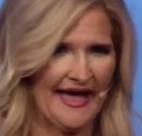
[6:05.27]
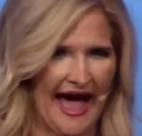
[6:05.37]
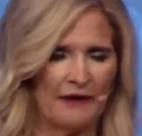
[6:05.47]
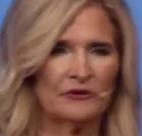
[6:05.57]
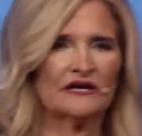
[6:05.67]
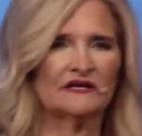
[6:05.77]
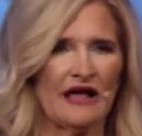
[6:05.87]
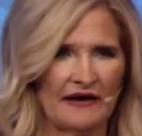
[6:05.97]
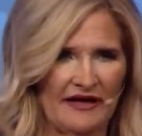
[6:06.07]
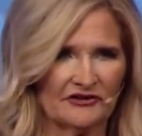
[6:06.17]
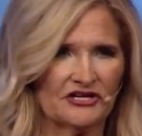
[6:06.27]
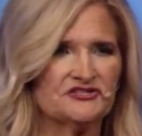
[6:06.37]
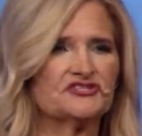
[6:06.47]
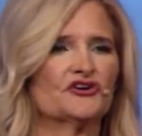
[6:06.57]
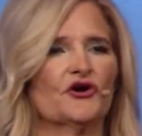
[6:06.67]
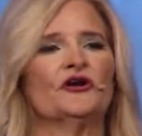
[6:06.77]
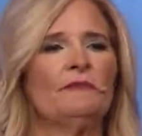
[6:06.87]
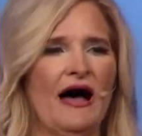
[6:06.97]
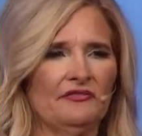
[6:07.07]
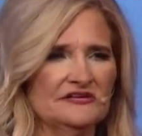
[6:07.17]
I have a concern
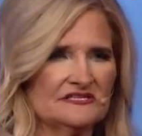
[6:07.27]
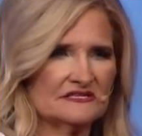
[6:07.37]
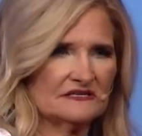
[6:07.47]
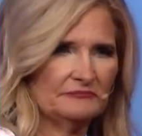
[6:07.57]
about this